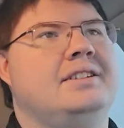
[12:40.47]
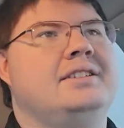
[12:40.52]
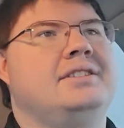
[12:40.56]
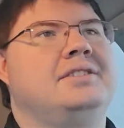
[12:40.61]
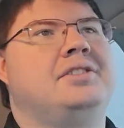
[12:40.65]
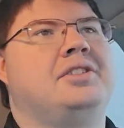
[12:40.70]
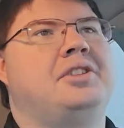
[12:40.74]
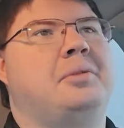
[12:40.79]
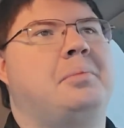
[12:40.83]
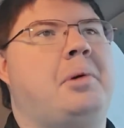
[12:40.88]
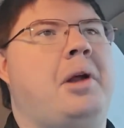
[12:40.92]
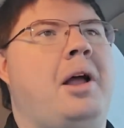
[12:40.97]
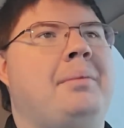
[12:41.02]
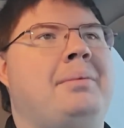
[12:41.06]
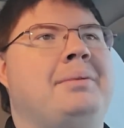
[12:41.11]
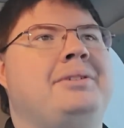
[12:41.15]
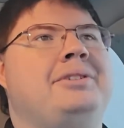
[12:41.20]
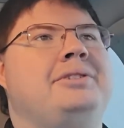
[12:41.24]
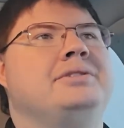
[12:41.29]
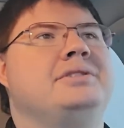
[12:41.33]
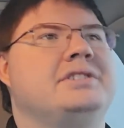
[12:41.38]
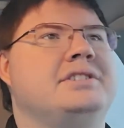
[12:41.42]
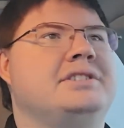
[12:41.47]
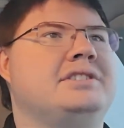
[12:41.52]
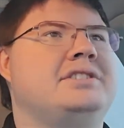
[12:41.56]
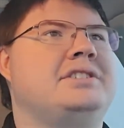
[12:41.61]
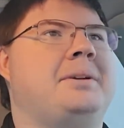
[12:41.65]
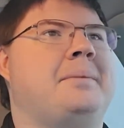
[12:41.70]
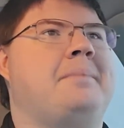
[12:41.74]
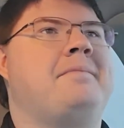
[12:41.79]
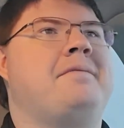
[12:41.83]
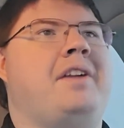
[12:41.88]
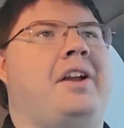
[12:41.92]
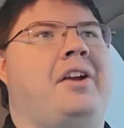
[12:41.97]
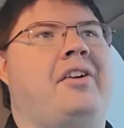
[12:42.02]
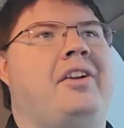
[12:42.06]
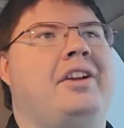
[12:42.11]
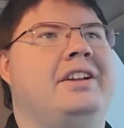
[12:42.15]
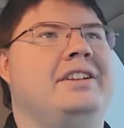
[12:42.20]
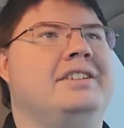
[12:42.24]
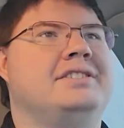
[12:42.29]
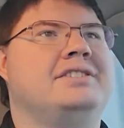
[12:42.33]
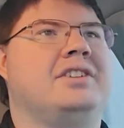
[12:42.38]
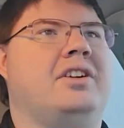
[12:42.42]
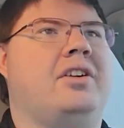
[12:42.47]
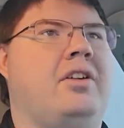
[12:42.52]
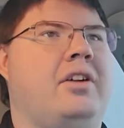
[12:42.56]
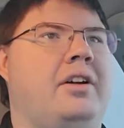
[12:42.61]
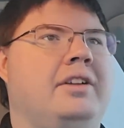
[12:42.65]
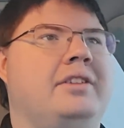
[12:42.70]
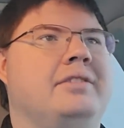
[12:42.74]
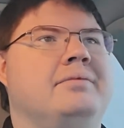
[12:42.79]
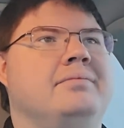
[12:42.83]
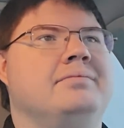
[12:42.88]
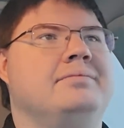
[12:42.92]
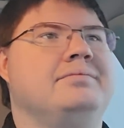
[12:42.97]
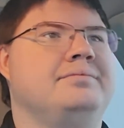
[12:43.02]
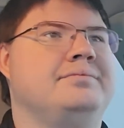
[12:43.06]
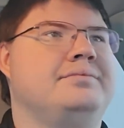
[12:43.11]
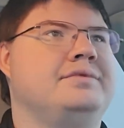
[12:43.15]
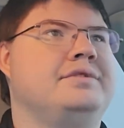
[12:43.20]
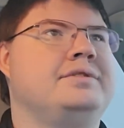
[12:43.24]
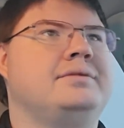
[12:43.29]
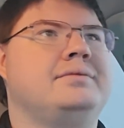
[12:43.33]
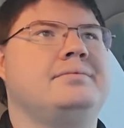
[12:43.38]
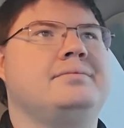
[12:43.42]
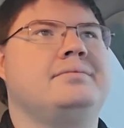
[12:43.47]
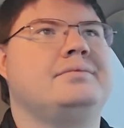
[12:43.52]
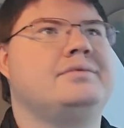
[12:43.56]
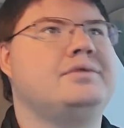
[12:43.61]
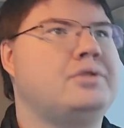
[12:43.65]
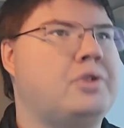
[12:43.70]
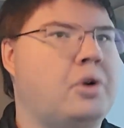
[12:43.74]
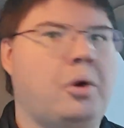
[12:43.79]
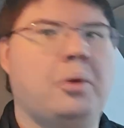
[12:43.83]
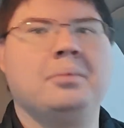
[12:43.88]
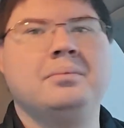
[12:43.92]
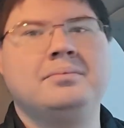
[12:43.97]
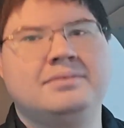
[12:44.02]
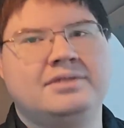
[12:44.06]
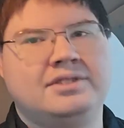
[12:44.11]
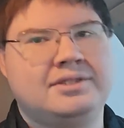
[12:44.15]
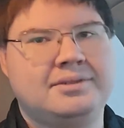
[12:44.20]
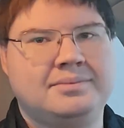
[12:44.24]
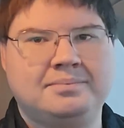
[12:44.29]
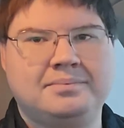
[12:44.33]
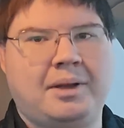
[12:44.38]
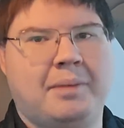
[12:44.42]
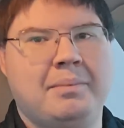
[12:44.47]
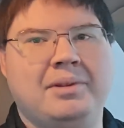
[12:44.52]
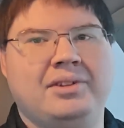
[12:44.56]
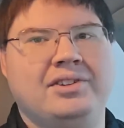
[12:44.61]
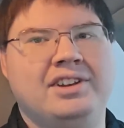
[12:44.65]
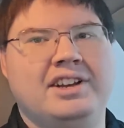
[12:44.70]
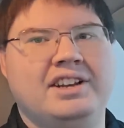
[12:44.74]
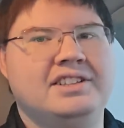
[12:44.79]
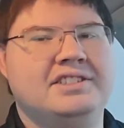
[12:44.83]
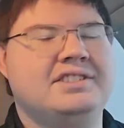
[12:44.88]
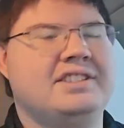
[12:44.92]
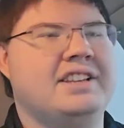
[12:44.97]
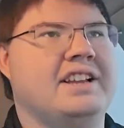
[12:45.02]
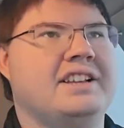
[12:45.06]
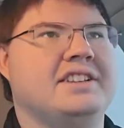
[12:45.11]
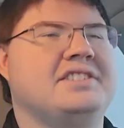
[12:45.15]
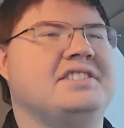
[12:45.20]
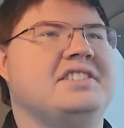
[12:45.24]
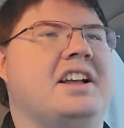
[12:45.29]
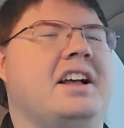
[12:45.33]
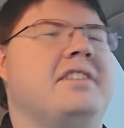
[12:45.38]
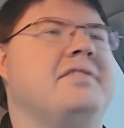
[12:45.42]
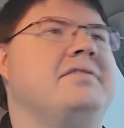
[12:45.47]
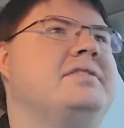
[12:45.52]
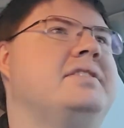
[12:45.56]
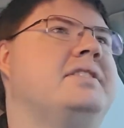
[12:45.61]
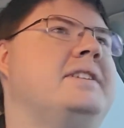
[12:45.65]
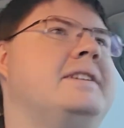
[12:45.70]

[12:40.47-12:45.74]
so they're probably using some variant on Chrome's ability to sync stuff.